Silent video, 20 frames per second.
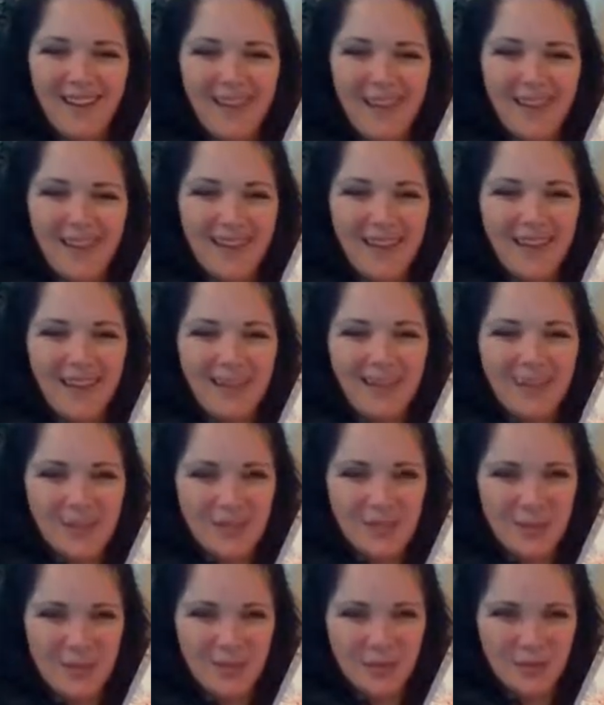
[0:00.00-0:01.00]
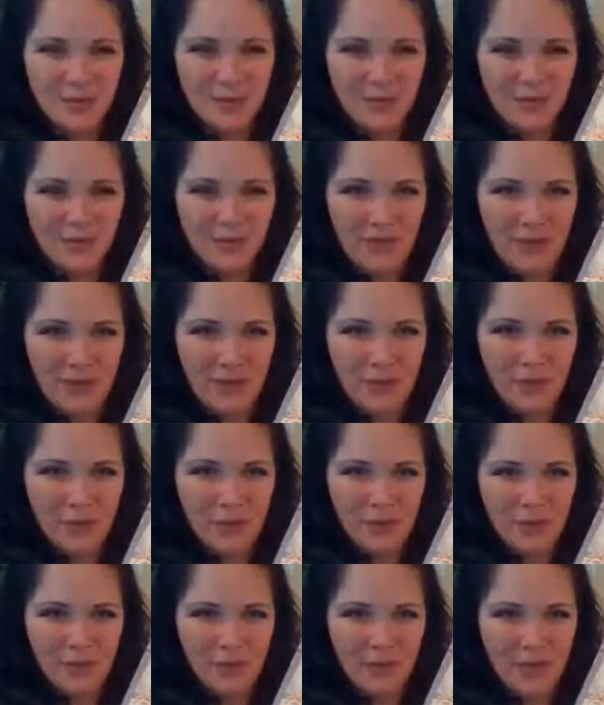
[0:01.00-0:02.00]
I like this about Sofia.
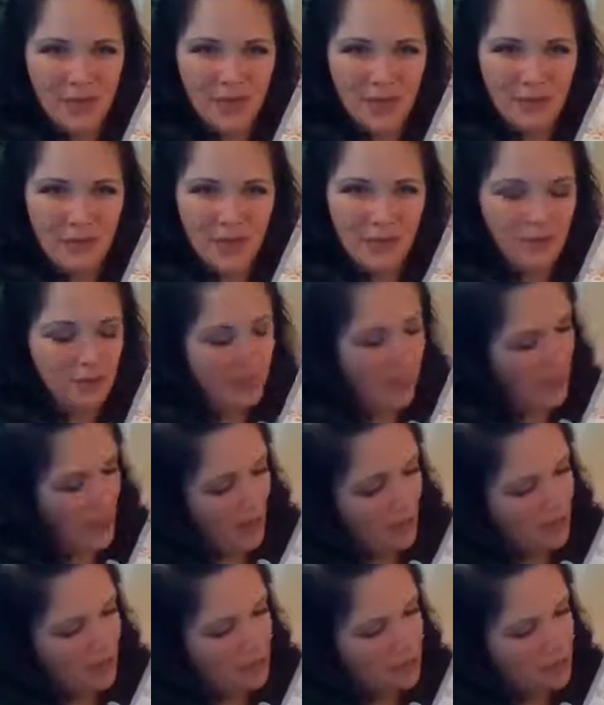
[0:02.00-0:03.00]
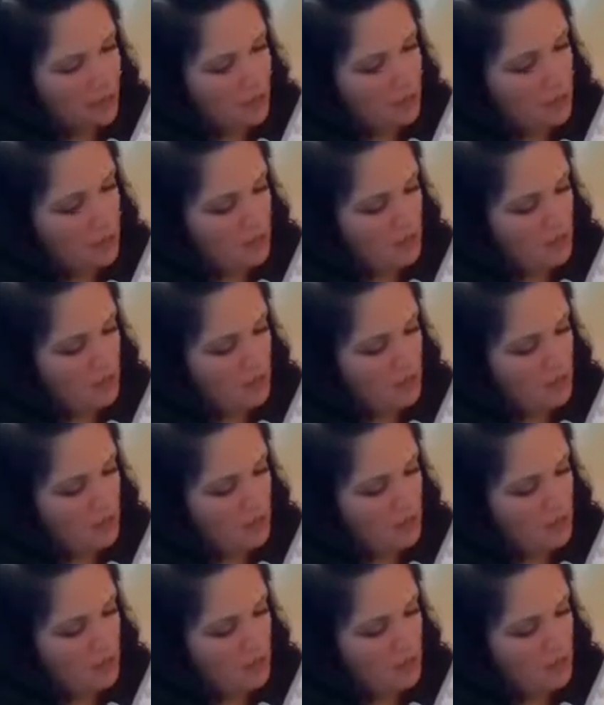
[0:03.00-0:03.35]
We're learning about her character.